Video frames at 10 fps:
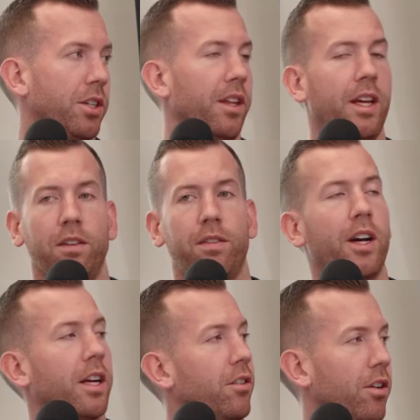I think is
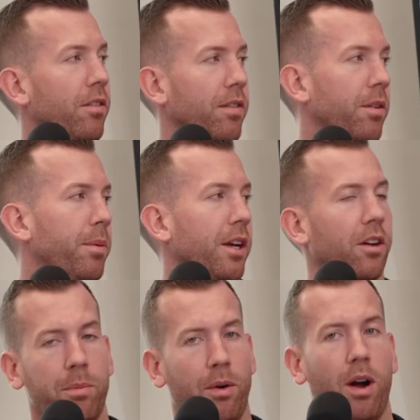very conservative depending
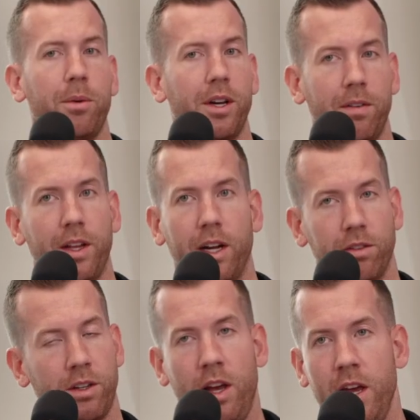on the property and everything
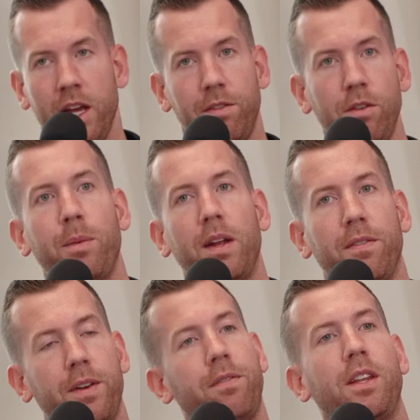else. If you've made
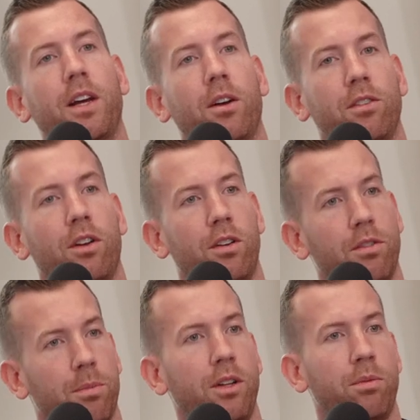$50,000
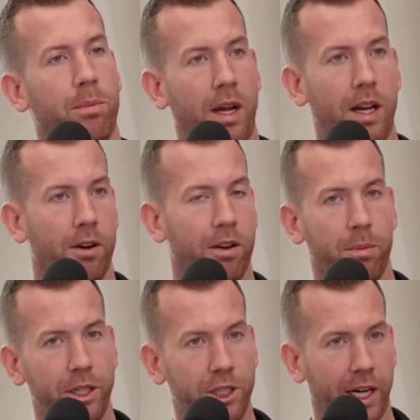from principal pay down and
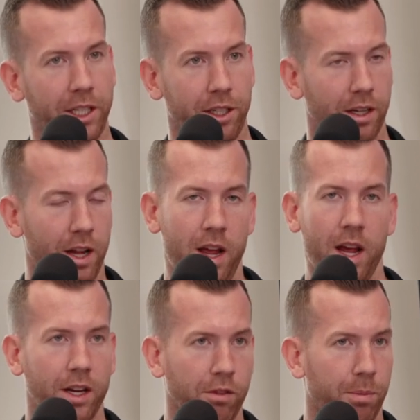appreciation,
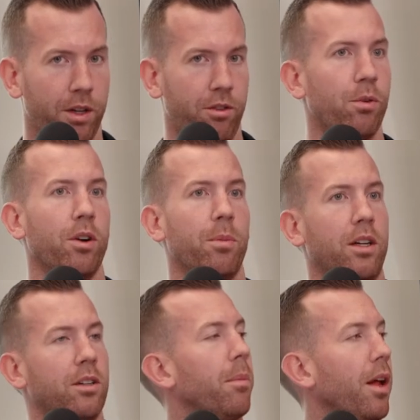and you've put
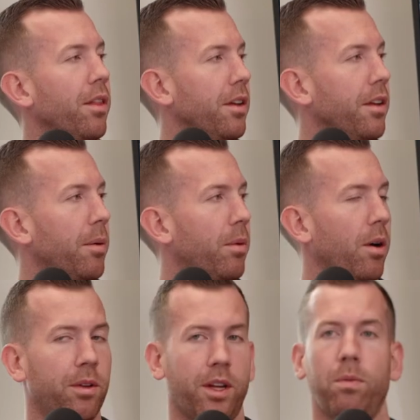$200 a month into that
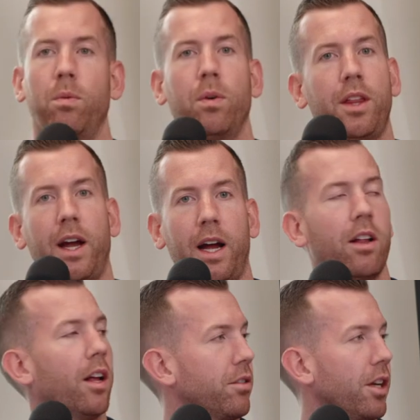property, like, where the hell
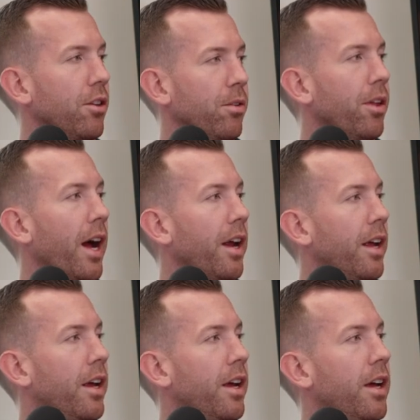else can you do that?
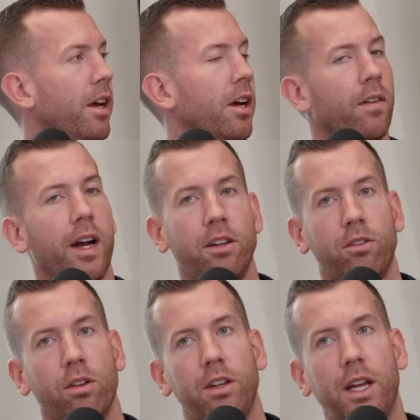Right.
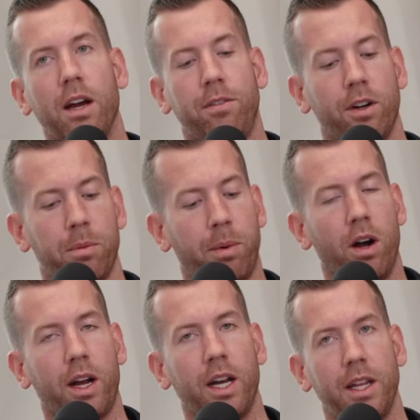So yeah, if you're out of
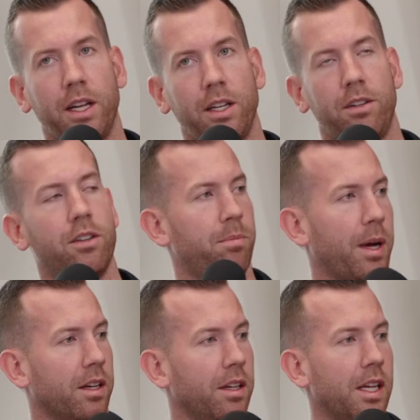pocket, I think just
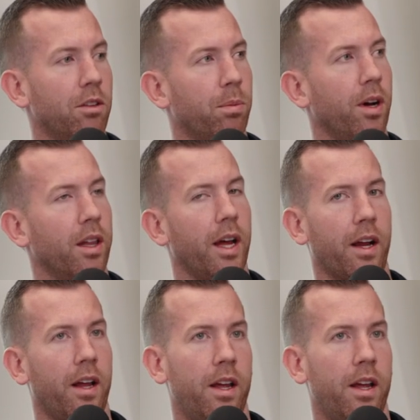back to Dean's point, like,